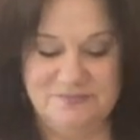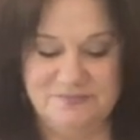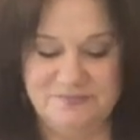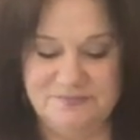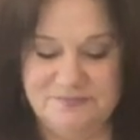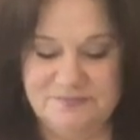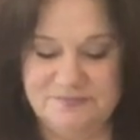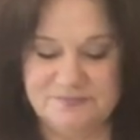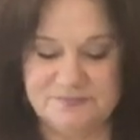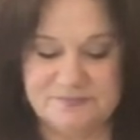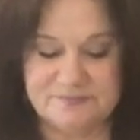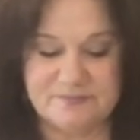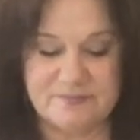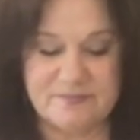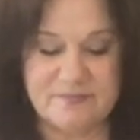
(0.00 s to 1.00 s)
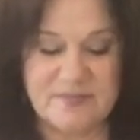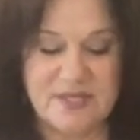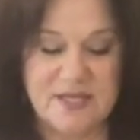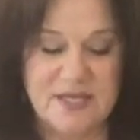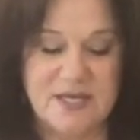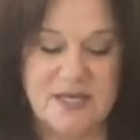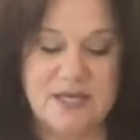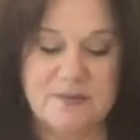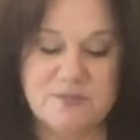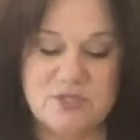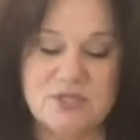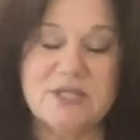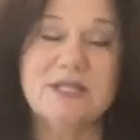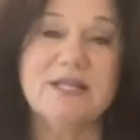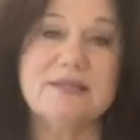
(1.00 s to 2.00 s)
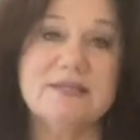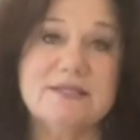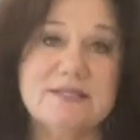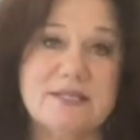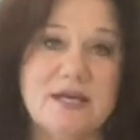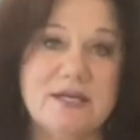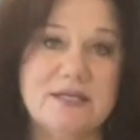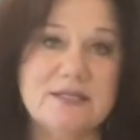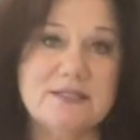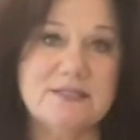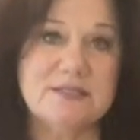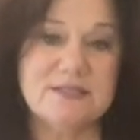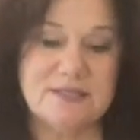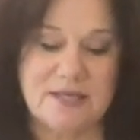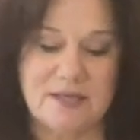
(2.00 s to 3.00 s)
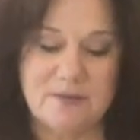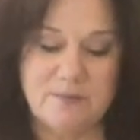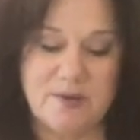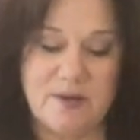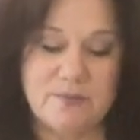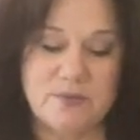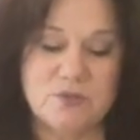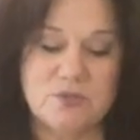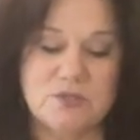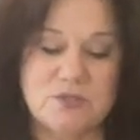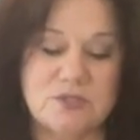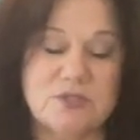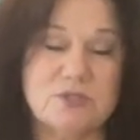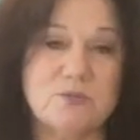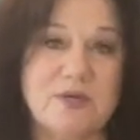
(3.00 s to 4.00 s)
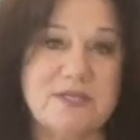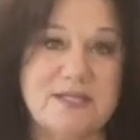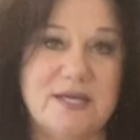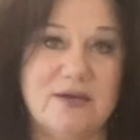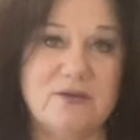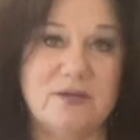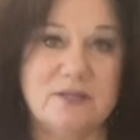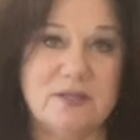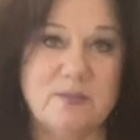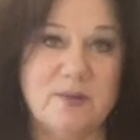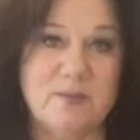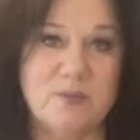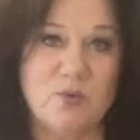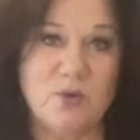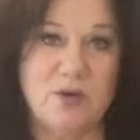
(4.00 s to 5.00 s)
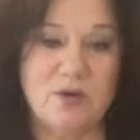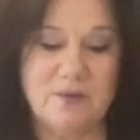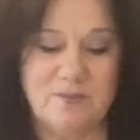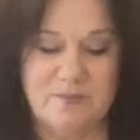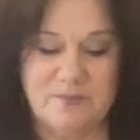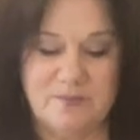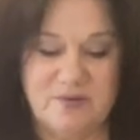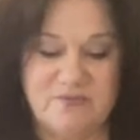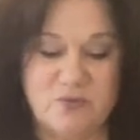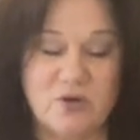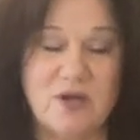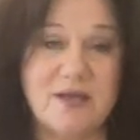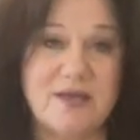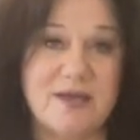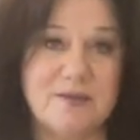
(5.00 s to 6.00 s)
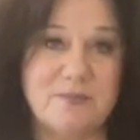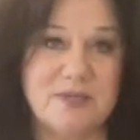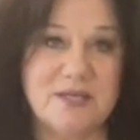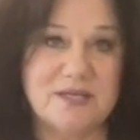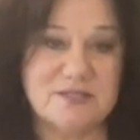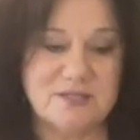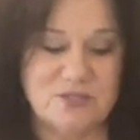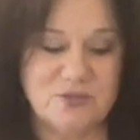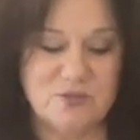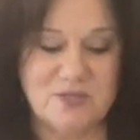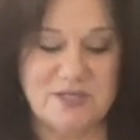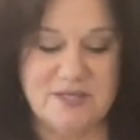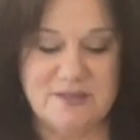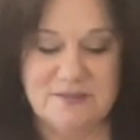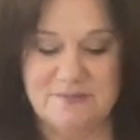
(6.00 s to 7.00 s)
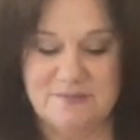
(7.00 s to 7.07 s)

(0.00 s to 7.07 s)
And I'm just going to let these onions and peppers sweat down a little bit more before I add my next ingredient.